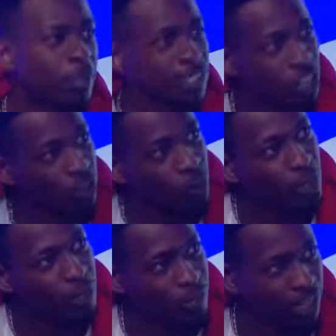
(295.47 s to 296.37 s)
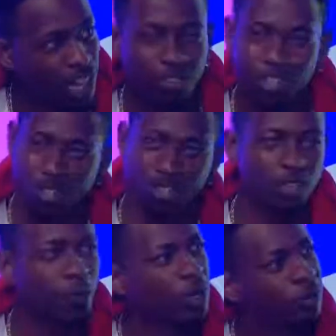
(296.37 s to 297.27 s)
a place called Quick Mart. I have a girl
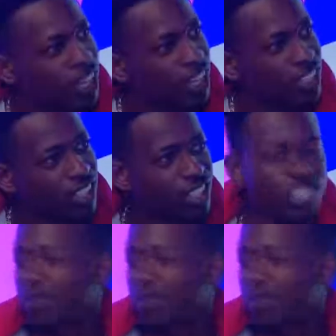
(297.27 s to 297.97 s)
called Quick Mart, actually.